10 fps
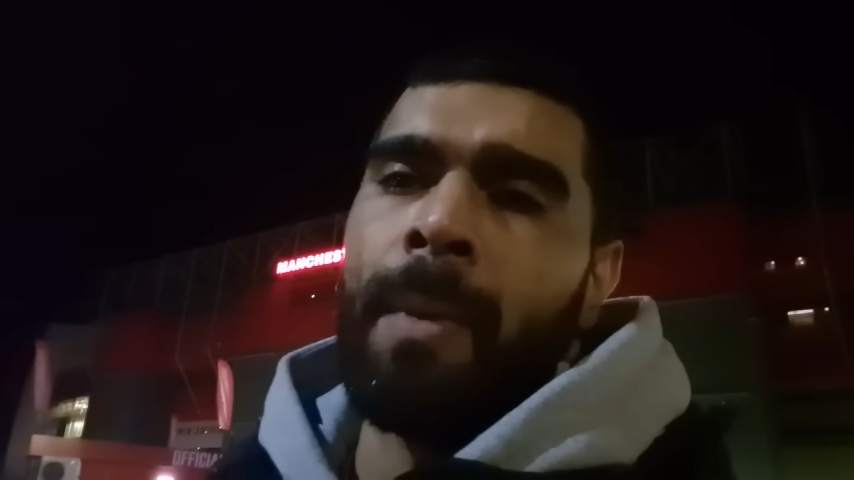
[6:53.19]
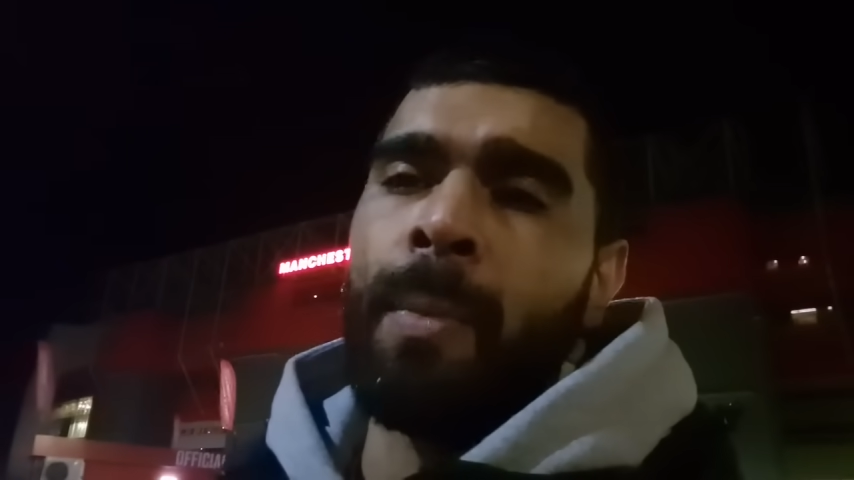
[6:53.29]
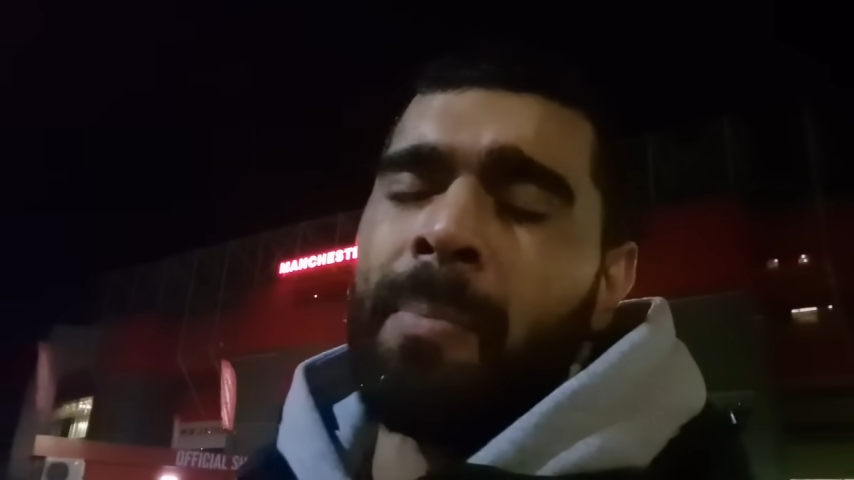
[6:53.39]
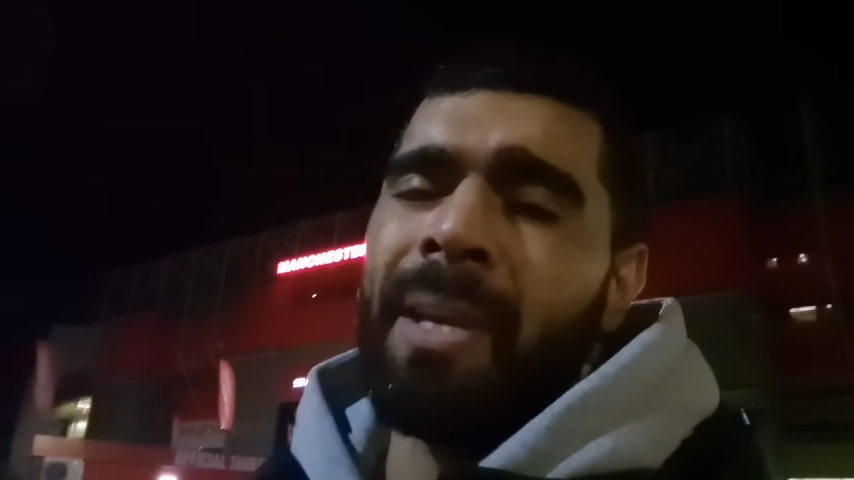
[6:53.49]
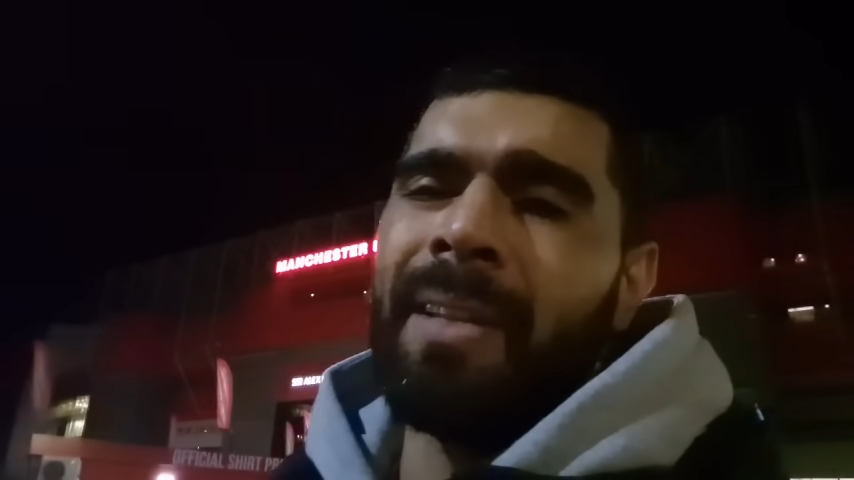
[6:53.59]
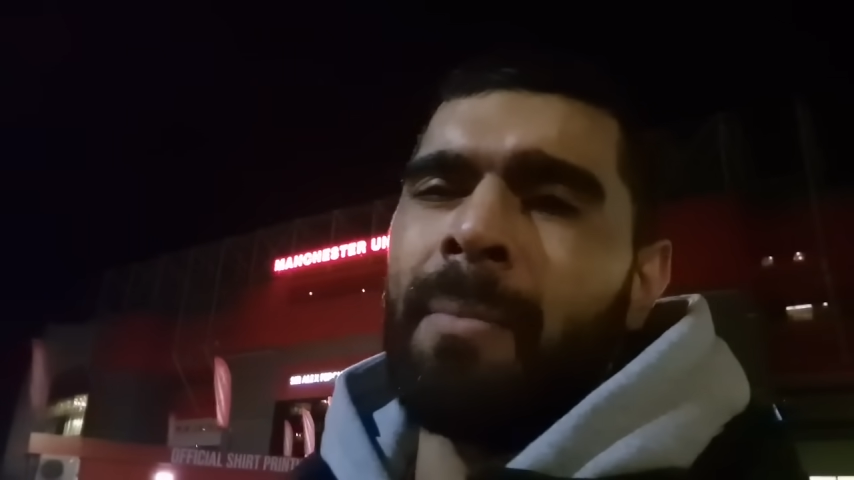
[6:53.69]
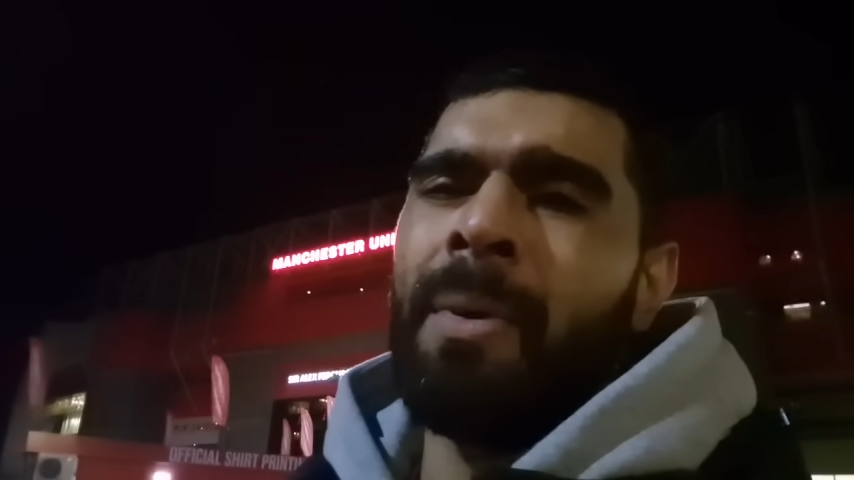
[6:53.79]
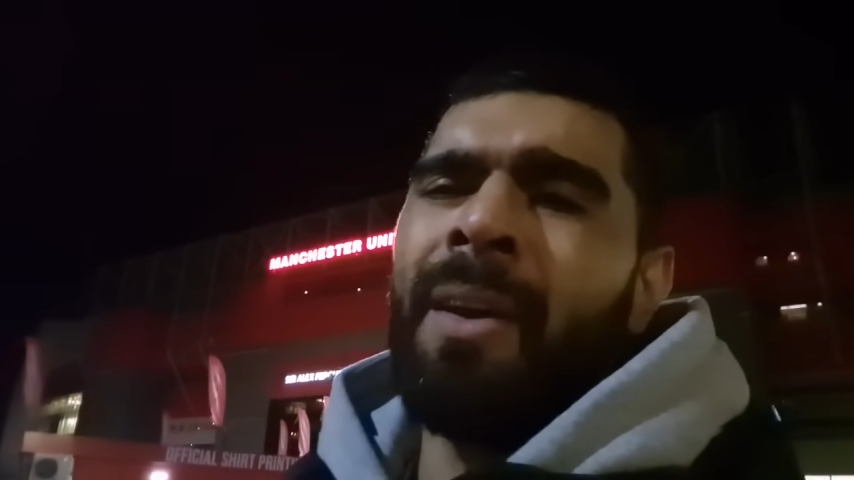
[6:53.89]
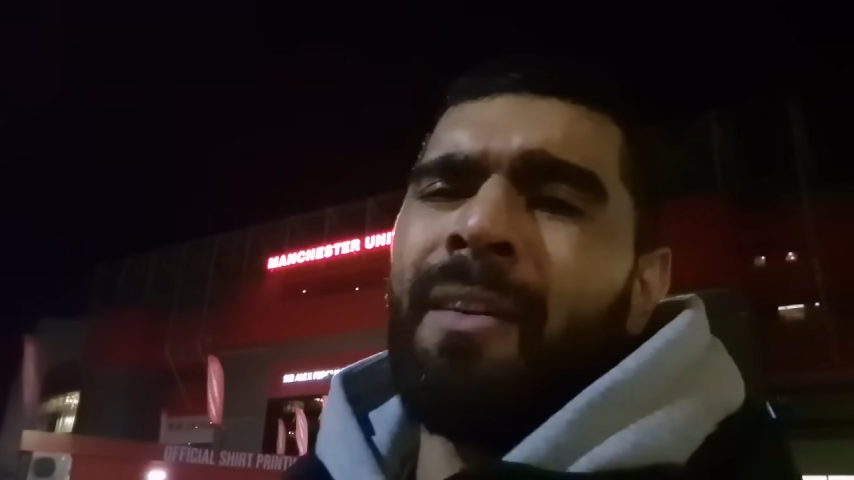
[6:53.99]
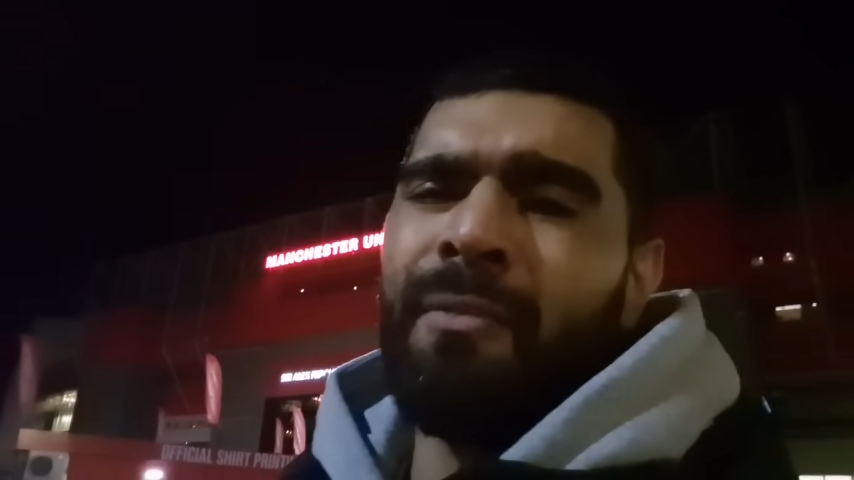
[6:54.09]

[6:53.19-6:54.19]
and we beat them